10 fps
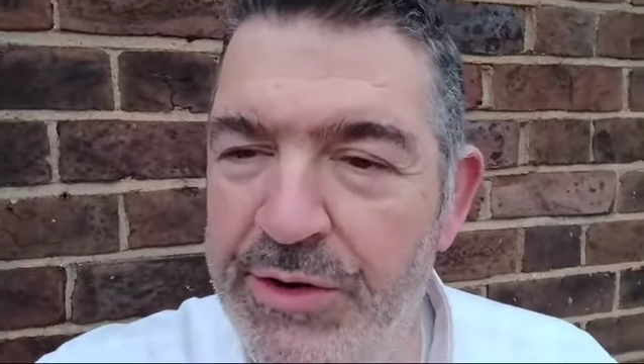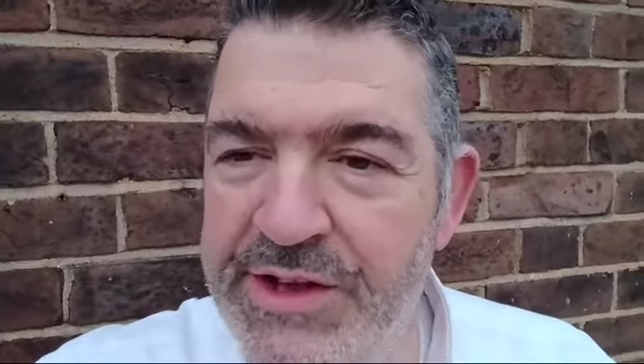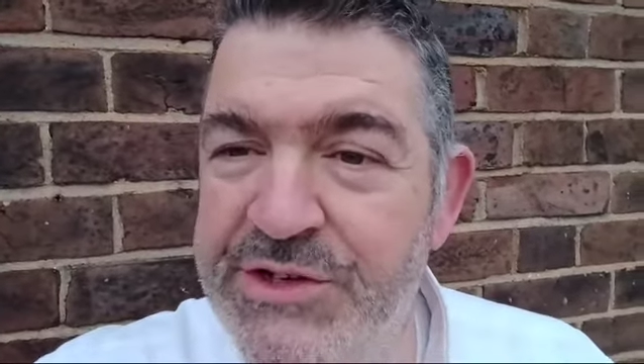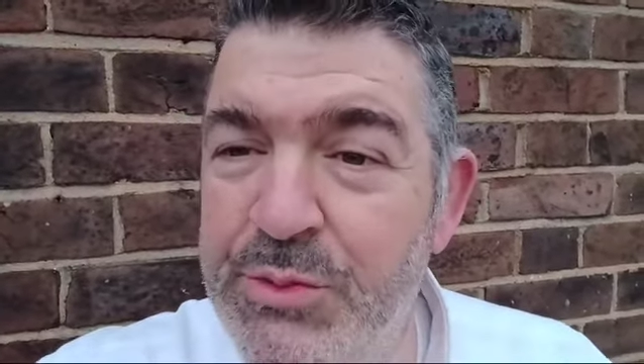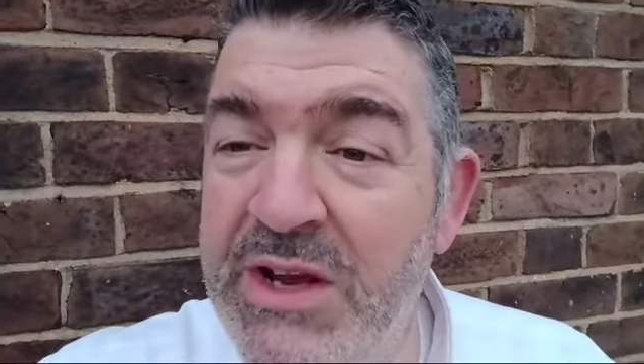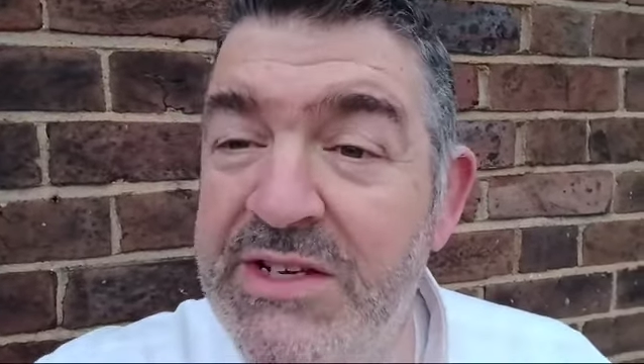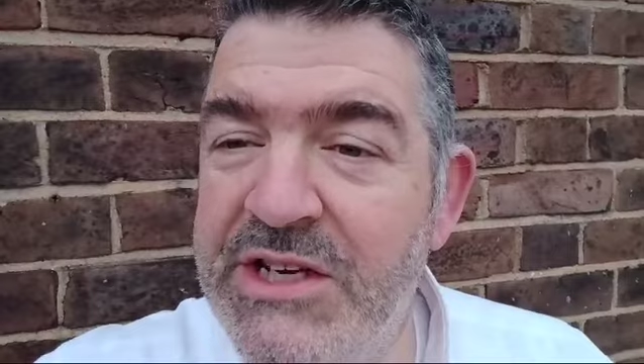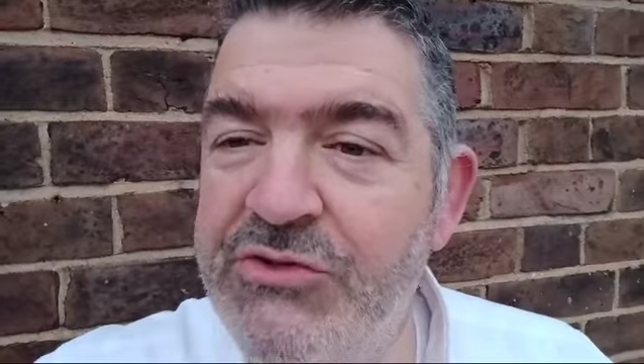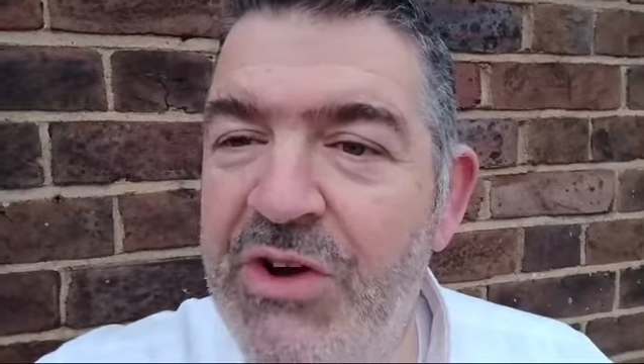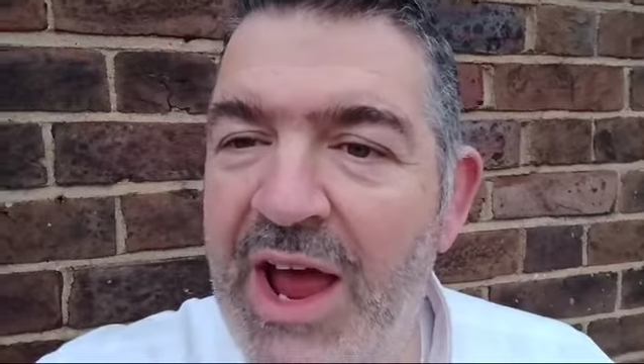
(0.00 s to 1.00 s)
This week,
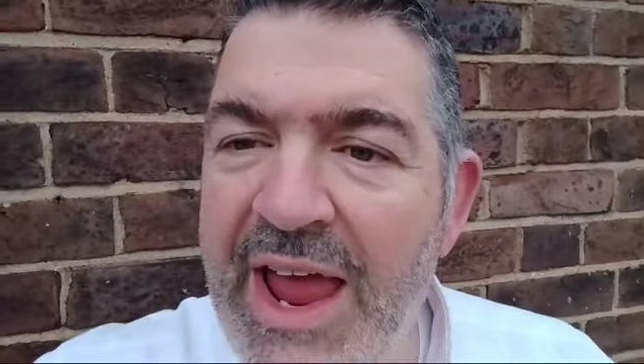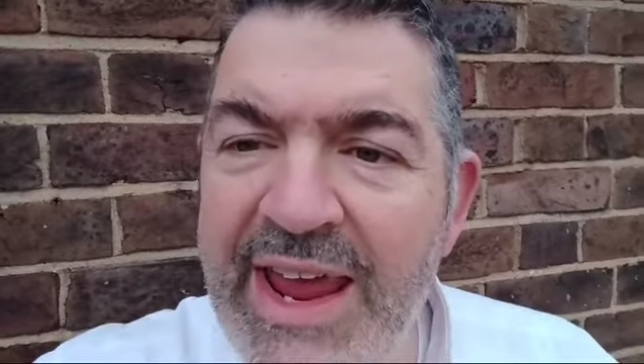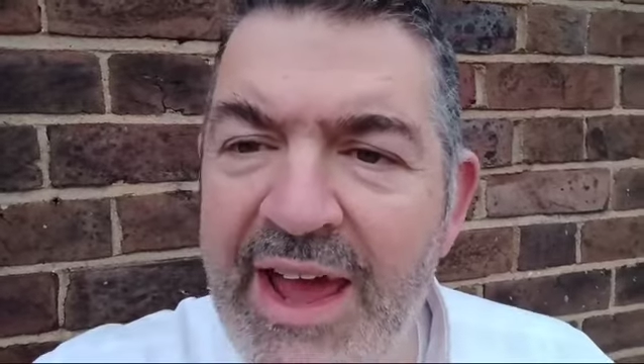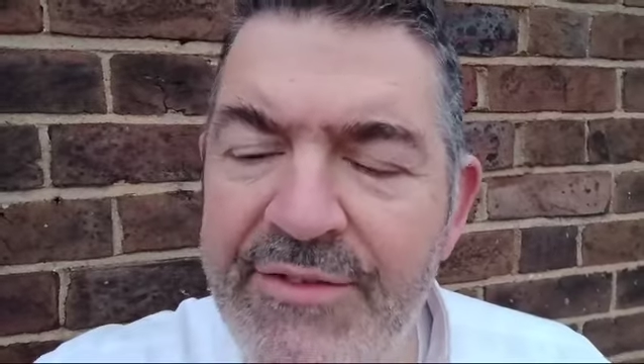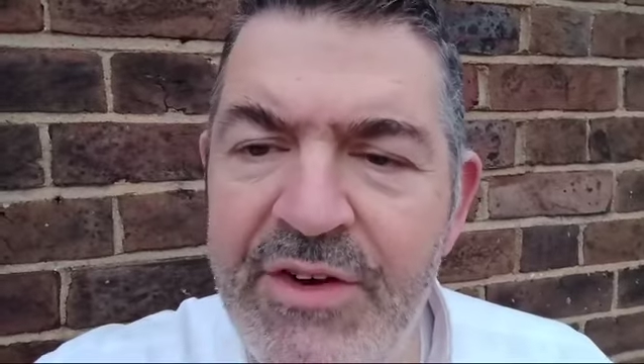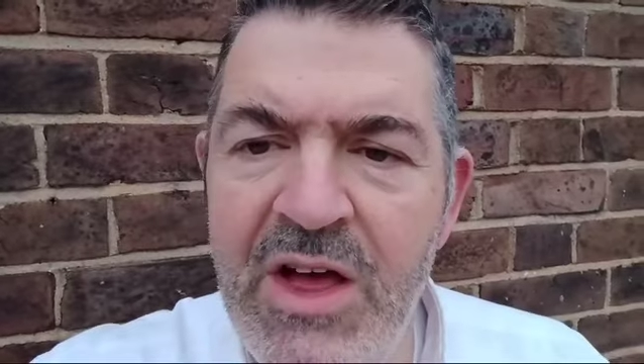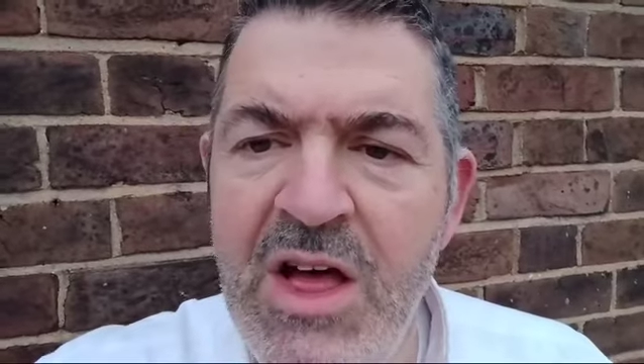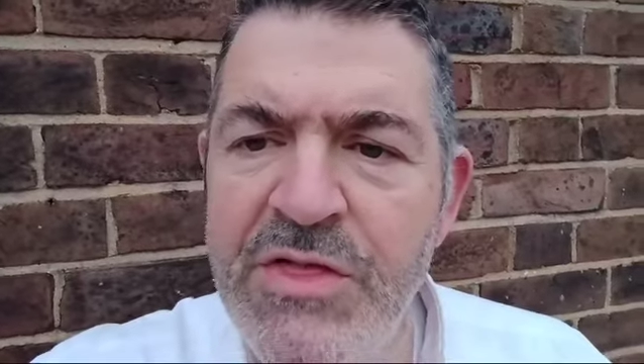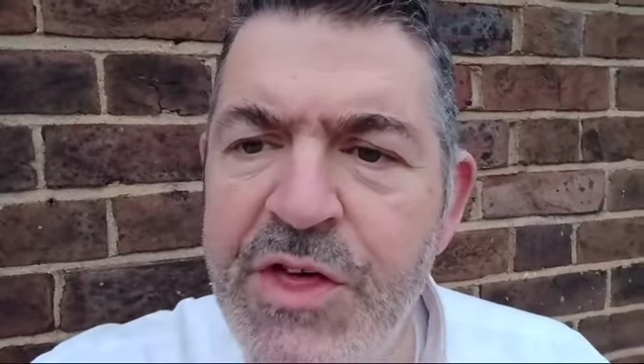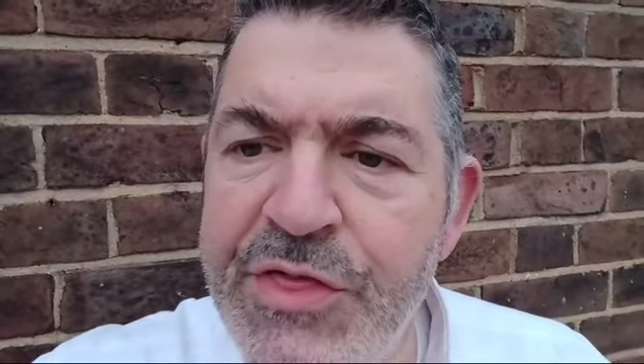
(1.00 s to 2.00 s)
Sidra Akev,
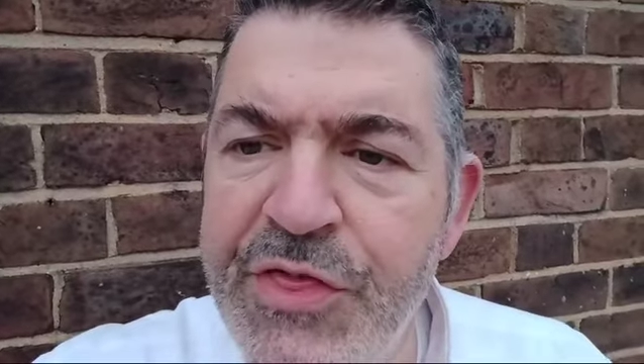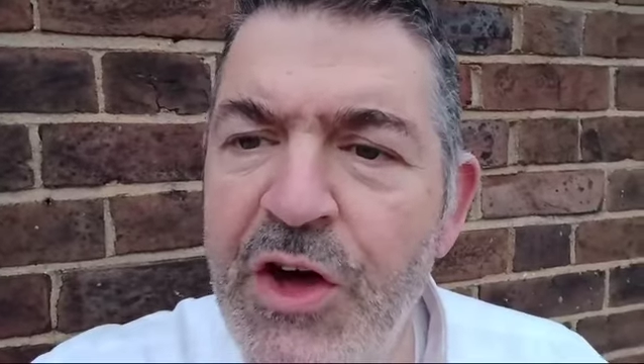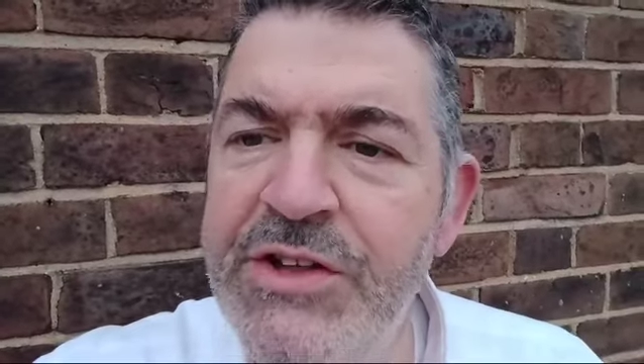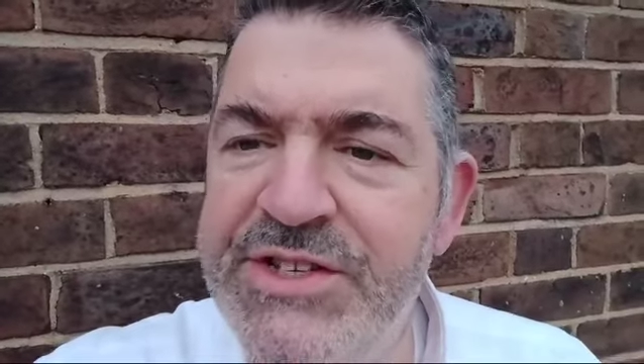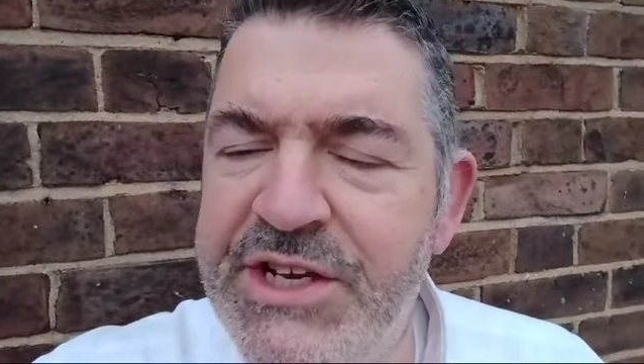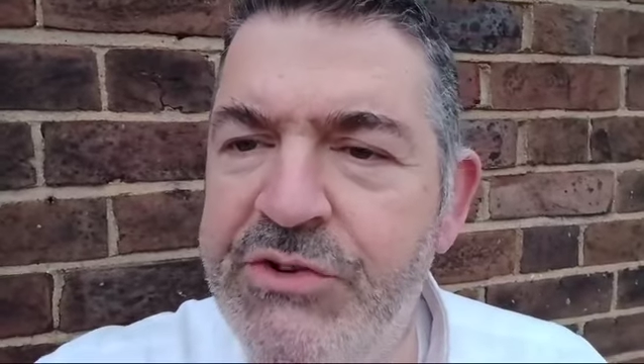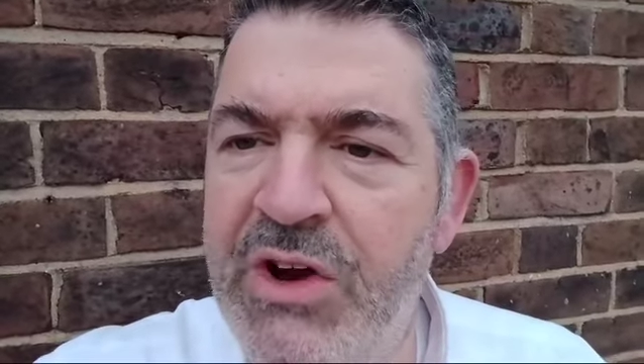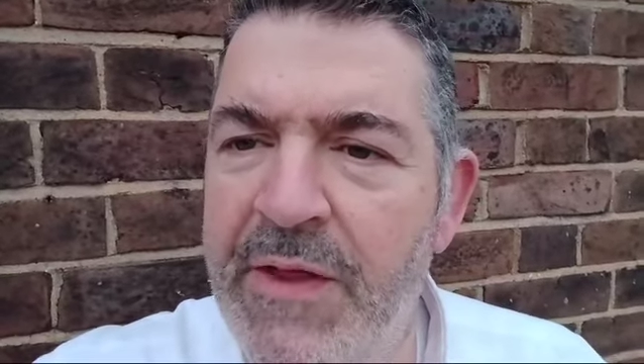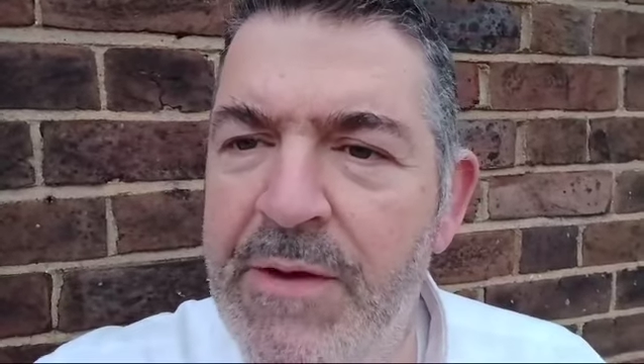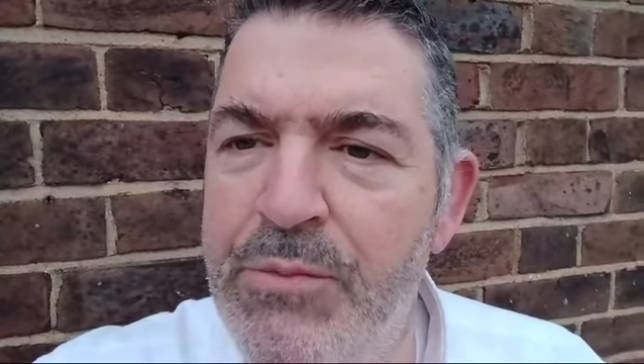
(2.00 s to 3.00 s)
the third Sidra
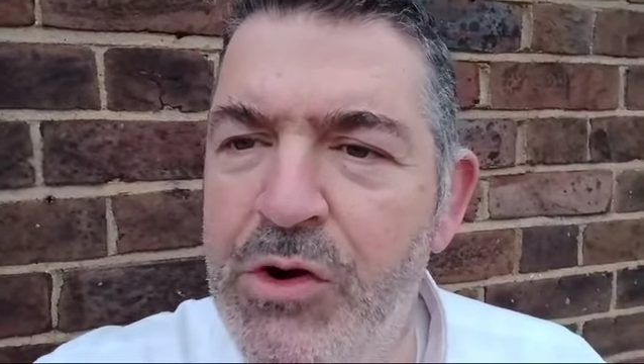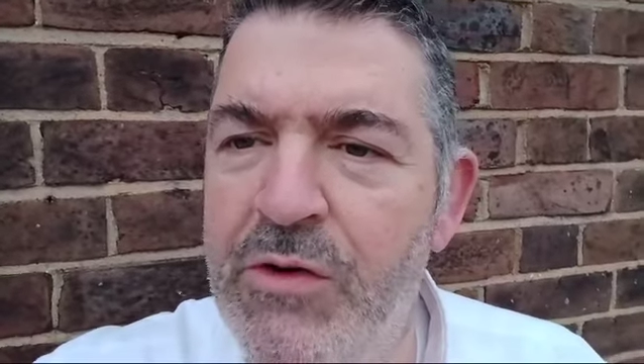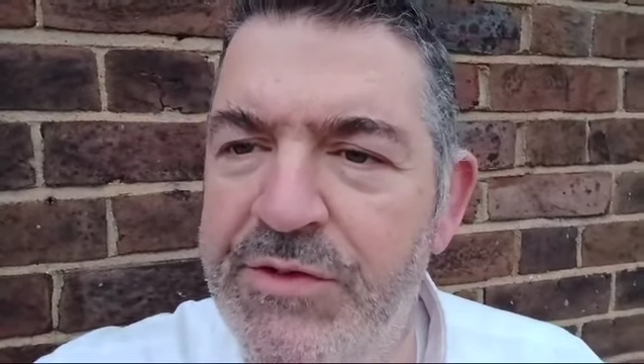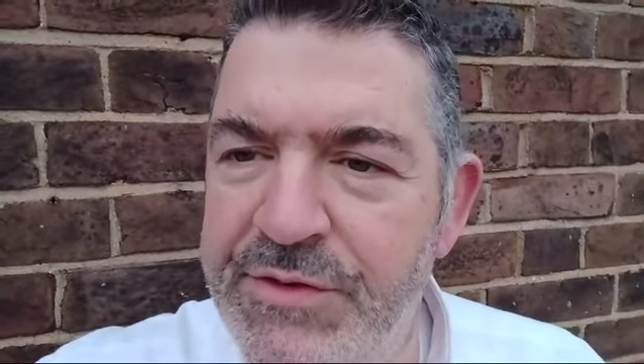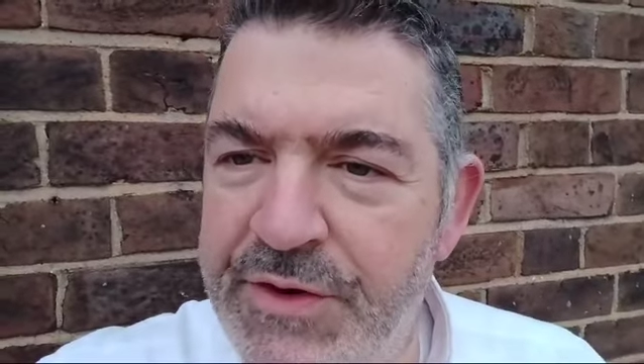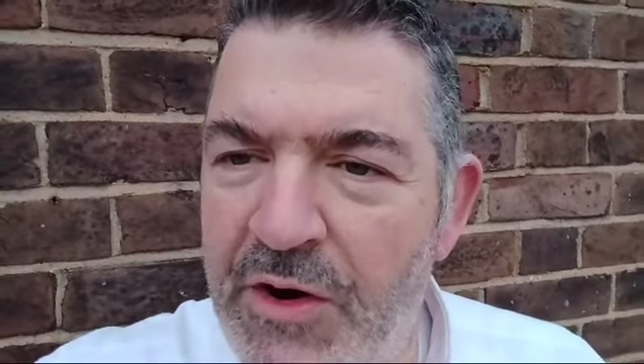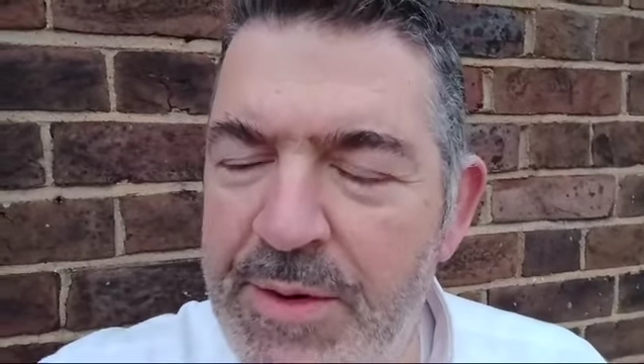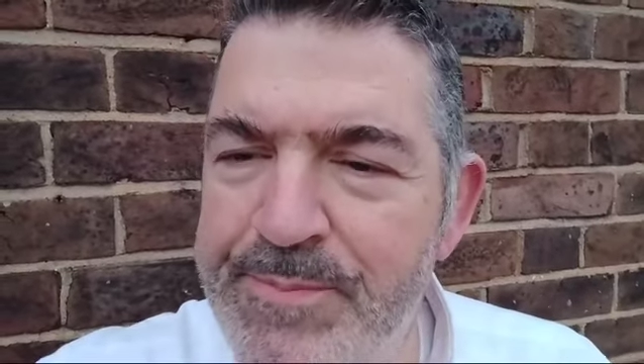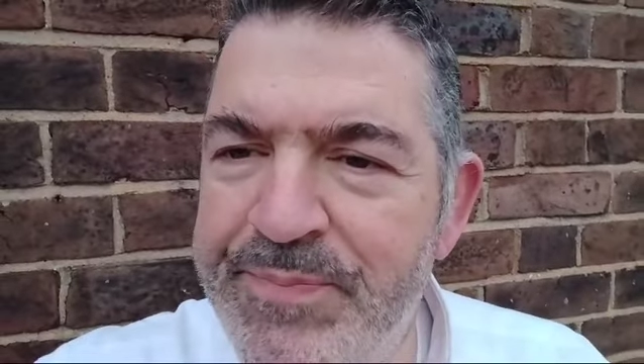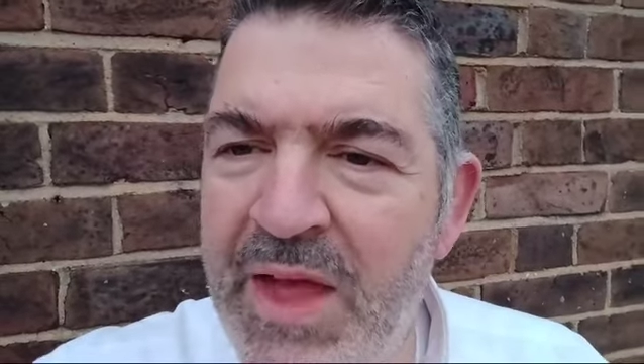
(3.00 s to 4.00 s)
in the book of
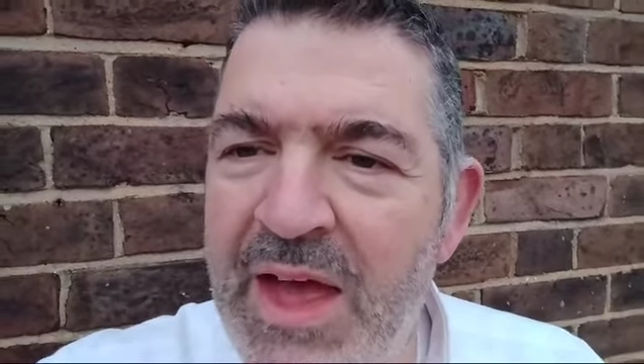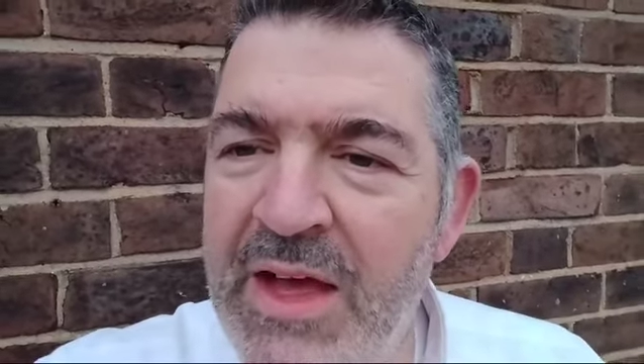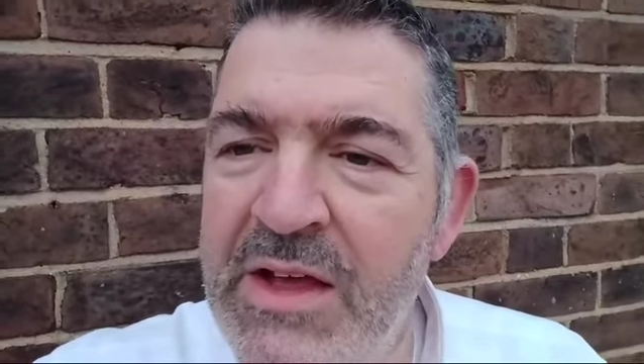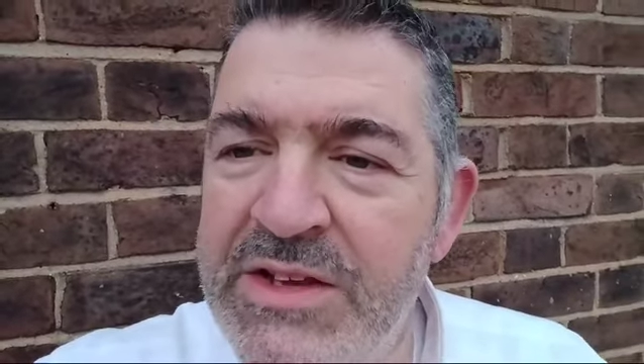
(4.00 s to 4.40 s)
Devarim,